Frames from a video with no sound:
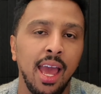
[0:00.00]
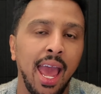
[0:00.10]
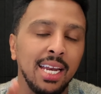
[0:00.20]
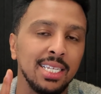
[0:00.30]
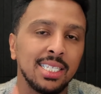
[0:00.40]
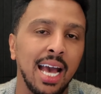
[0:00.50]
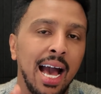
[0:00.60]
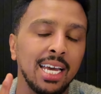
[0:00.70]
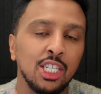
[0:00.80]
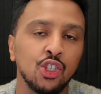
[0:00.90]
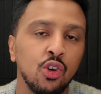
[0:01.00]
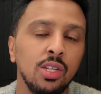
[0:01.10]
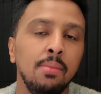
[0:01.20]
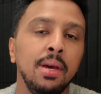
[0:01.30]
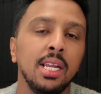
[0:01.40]
and the sky can
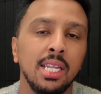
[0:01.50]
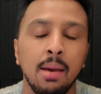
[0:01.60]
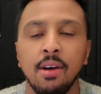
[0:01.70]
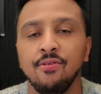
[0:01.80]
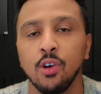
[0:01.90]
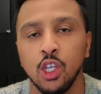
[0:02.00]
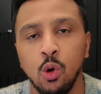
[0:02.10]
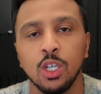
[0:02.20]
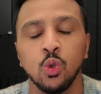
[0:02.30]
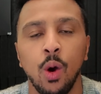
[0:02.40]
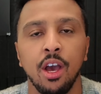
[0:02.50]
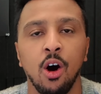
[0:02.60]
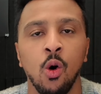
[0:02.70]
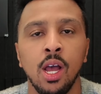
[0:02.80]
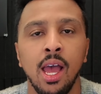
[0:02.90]
truly be the limit for you as
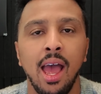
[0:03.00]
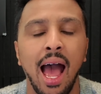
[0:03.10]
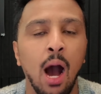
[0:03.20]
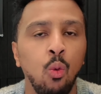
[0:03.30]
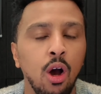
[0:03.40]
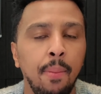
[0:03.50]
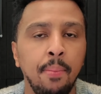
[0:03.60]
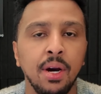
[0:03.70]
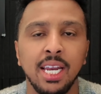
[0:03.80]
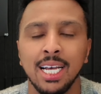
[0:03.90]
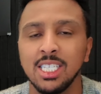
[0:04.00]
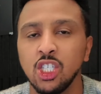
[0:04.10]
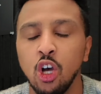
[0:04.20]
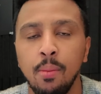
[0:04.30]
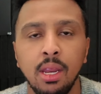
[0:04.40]
well. I will be putting out
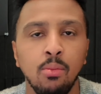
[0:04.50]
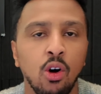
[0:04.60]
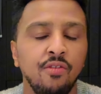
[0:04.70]
so many more